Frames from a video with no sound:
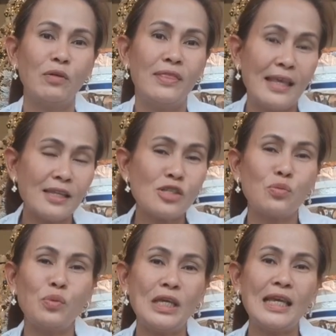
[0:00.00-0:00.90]
this
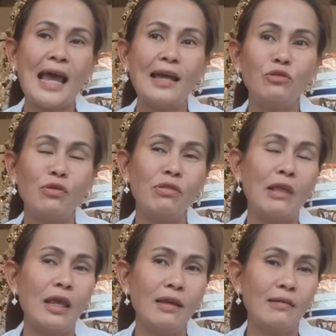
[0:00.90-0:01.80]
we had to
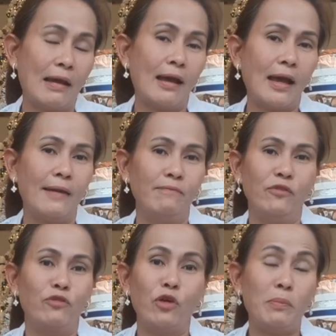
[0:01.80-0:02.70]
think.
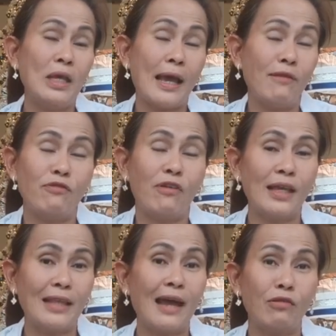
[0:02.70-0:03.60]
For me, I
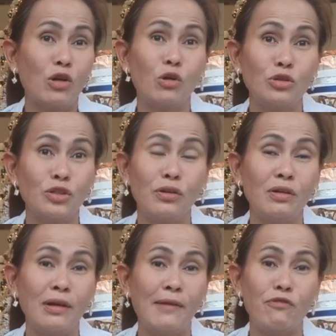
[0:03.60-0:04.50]
find
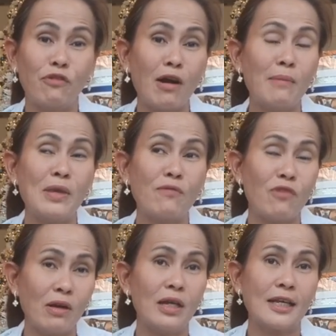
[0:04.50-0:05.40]
agriculture and farming
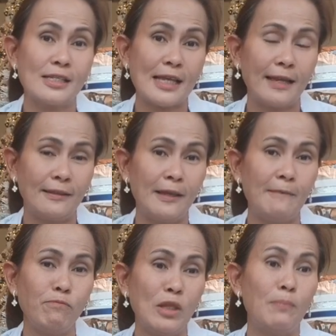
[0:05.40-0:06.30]
very exciting.
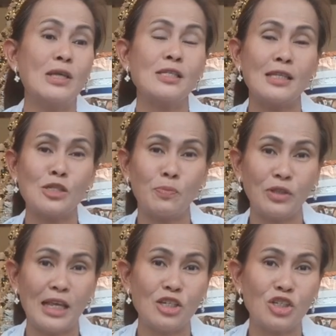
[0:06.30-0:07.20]
The business
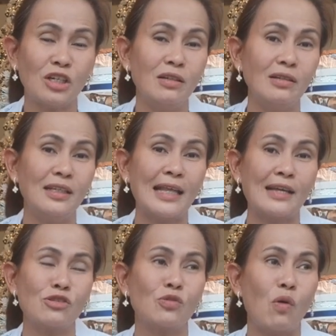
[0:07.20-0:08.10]
potential it
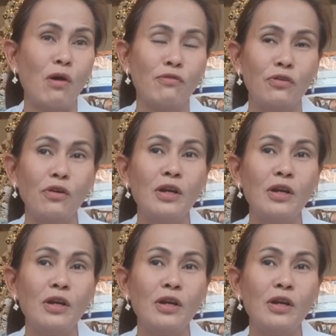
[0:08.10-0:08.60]
has to offer.